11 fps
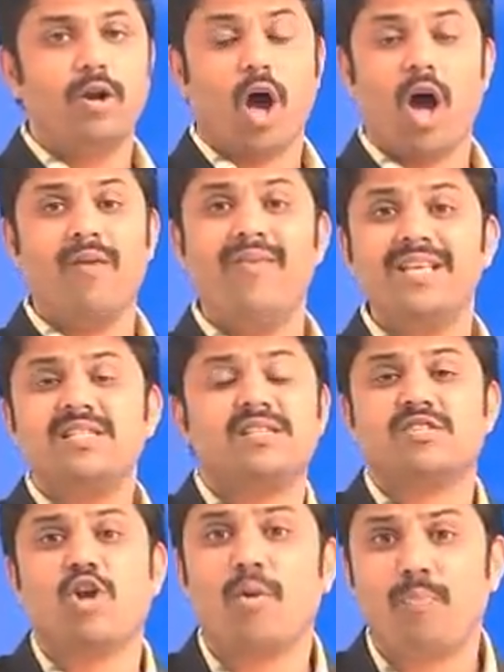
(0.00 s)
always
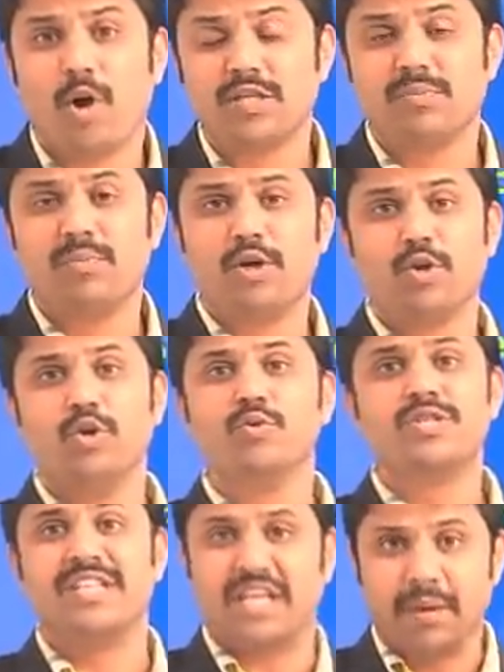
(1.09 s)
it's not possible to
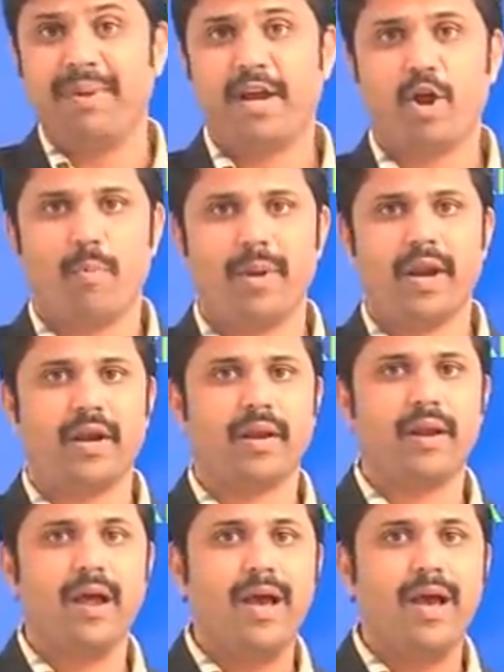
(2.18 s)
use decrement operator.